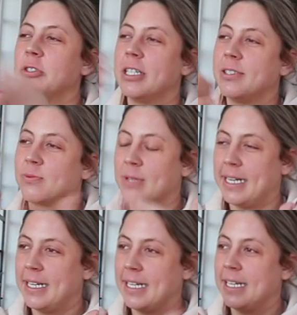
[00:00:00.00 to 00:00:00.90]
trying to
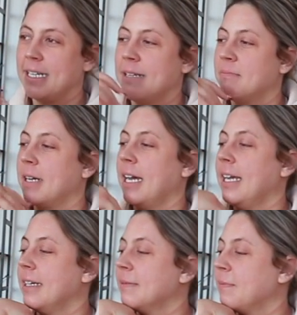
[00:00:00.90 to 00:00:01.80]
rein in
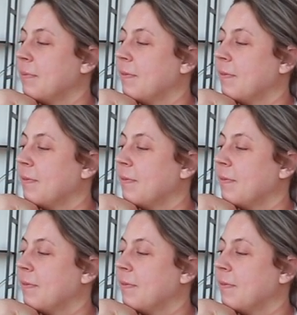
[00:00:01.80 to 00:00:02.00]
my